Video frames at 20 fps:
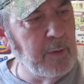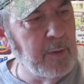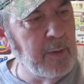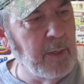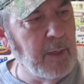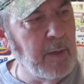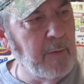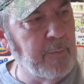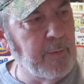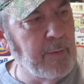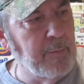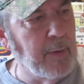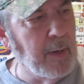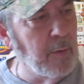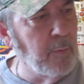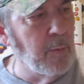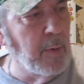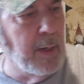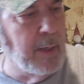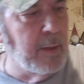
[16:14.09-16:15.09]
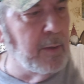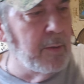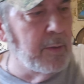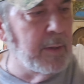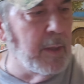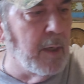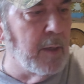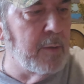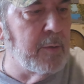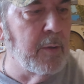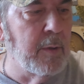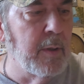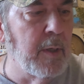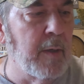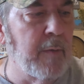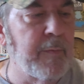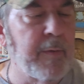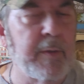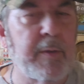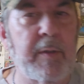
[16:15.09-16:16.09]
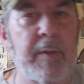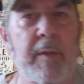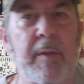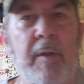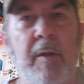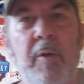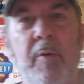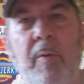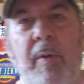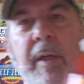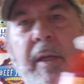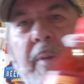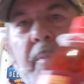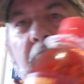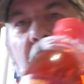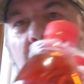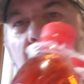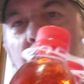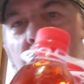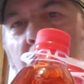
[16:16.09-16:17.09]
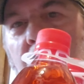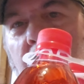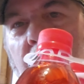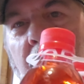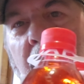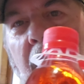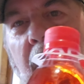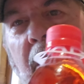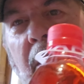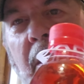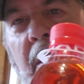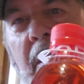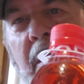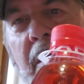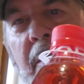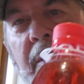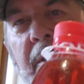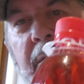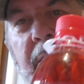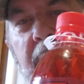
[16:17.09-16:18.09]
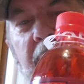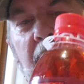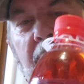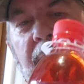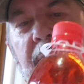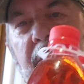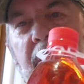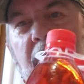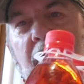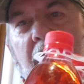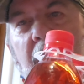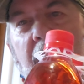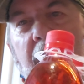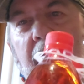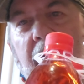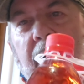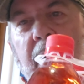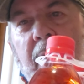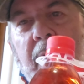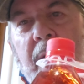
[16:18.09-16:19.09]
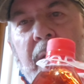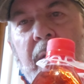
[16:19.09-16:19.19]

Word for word: Enough. They've got regular Dr. Enough. It's in a green bottle. This stuff is great.